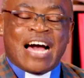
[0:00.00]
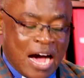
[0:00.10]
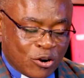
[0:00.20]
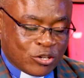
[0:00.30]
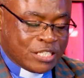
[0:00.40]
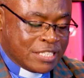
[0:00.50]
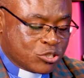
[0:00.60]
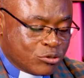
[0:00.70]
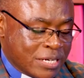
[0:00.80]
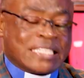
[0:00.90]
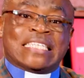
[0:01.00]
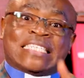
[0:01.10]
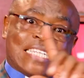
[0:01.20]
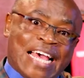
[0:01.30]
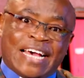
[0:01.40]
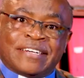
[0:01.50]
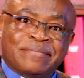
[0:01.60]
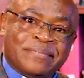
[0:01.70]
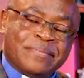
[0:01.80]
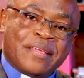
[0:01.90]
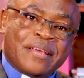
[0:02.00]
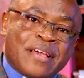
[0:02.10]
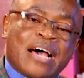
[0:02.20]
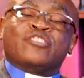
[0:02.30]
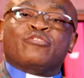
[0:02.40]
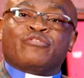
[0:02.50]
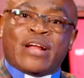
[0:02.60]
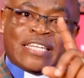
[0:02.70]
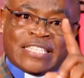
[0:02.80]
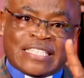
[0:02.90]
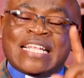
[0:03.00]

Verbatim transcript: Our Lord Jesus Christ is there. And so, friends,